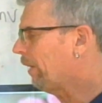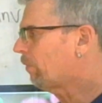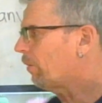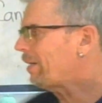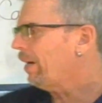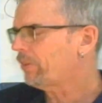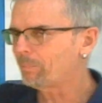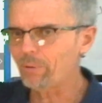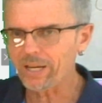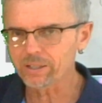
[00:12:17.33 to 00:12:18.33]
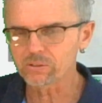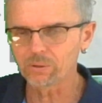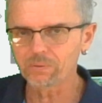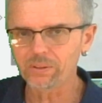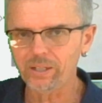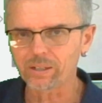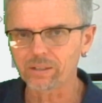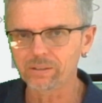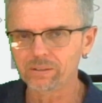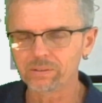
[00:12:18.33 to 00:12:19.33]
If I've already got the brackets over
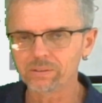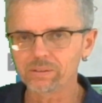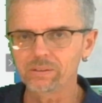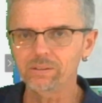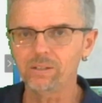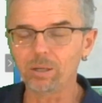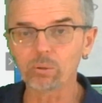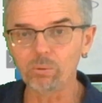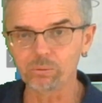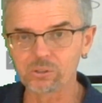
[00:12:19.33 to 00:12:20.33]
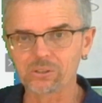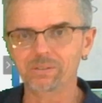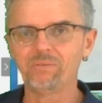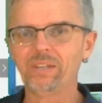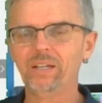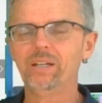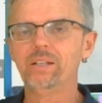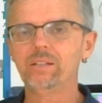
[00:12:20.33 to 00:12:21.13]
there, the double quotes,